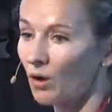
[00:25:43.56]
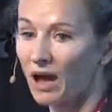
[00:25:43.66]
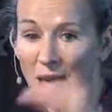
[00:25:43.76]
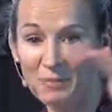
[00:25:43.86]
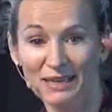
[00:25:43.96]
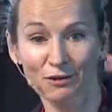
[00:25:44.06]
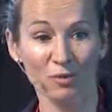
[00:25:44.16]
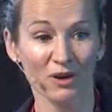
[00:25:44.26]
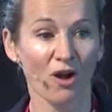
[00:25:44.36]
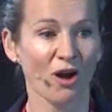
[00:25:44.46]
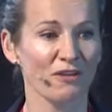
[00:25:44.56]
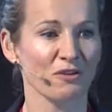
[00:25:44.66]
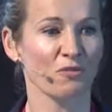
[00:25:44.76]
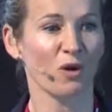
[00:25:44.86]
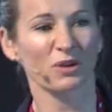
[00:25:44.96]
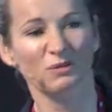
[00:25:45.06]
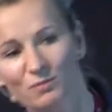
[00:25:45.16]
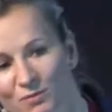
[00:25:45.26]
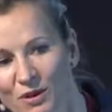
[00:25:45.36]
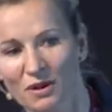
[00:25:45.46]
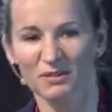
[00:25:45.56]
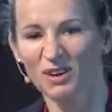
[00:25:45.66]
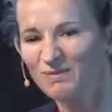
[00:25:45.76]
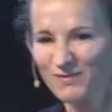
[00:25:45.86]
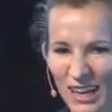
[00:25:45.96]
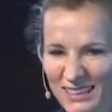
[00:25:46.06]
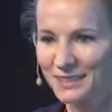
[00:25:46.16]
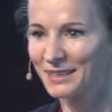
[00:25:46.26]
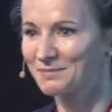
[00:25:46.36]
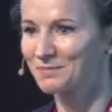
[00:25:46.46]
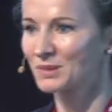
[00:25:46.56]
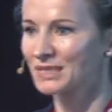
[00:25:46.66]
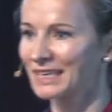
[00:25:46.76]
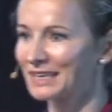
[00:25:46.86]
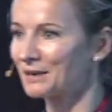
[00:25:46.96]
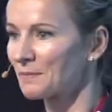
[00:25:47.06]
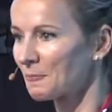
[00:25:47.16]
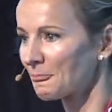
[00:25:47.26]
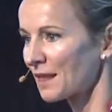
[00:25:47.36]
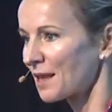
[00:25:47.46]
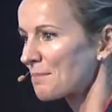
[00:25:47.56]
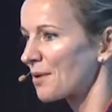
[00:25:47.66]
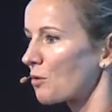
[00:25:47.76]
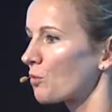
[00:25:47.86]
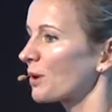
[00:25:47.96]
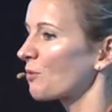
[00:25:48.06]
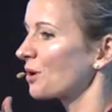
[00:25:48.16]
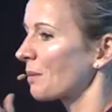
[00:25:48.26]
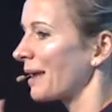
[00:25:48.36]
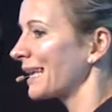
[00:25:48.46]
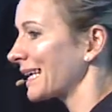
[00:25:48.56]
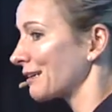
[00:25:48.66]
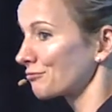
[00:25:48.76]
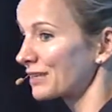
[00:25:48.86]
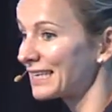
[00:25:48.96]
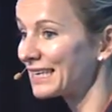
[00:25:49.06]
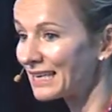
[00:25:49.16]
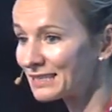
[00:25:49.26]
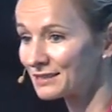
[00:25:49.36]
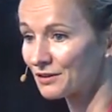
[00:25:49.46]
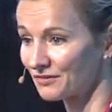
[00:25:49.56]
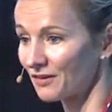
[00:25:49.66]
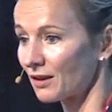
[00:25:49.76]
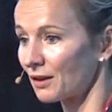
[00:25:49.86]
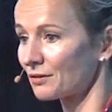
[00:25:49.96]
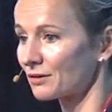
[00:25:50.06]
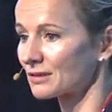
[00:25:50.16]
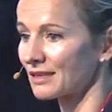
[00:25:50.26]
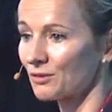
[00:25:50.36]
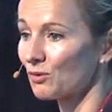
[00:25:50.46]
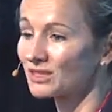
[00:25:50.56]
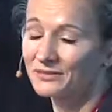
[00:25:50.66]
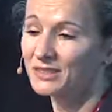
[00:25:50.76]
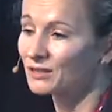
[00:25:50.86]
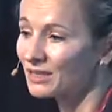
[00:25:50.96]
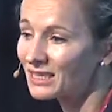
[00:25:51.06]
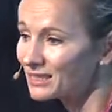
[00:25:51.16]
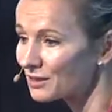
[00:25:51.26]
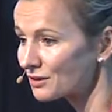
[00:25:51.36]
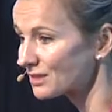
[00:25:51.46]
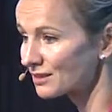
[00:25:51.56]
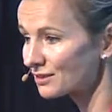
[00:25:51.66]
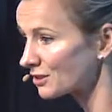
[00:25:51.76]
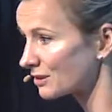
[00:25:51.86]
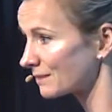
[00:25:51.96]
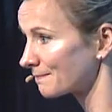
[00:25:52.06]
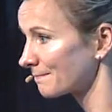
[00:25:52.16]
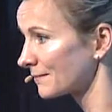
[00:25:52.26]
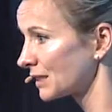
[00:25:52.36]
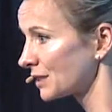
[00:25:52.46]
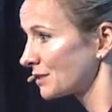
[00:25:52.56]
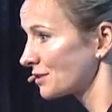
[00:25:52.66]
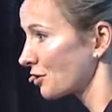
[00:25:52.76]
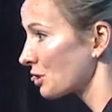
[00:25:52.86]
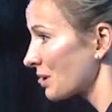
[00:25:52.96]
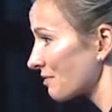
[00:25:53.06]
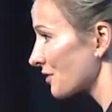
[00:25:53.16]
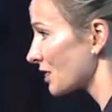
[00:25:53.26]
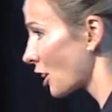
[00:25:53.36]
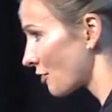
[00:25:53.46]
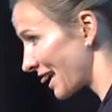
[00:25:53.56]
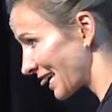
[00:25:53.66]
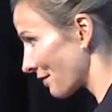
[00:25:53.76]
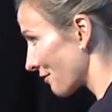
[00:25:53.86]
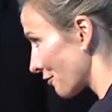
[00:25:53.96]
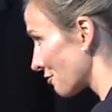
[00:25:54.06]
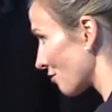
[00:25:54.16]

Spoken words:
up a little bit higher than what we'd like to see. But we want to make it really easy to follow, because otherwise, if it's not easy, who's going to do it? So we went for the low-hanging fruit,